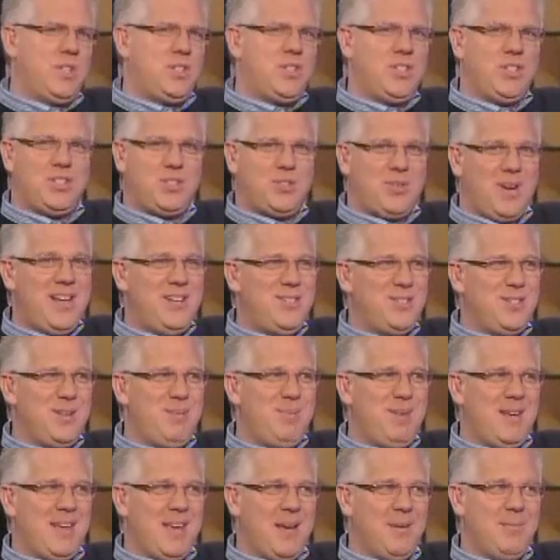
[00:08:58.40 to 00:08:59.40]
Which is
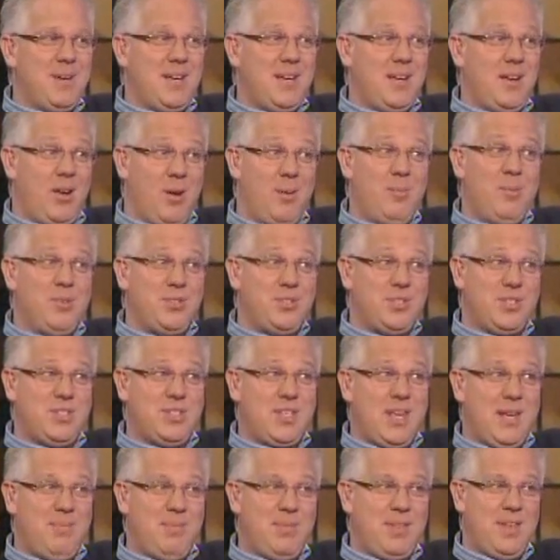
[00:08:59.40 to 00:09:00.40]
strangely becoming almost the
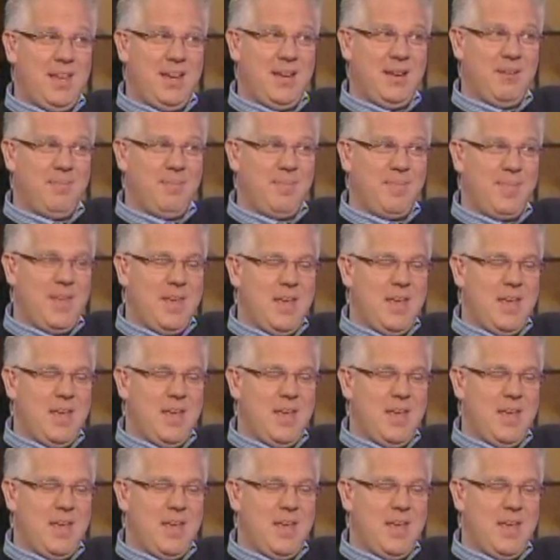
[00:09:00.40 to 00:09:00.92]
same thing.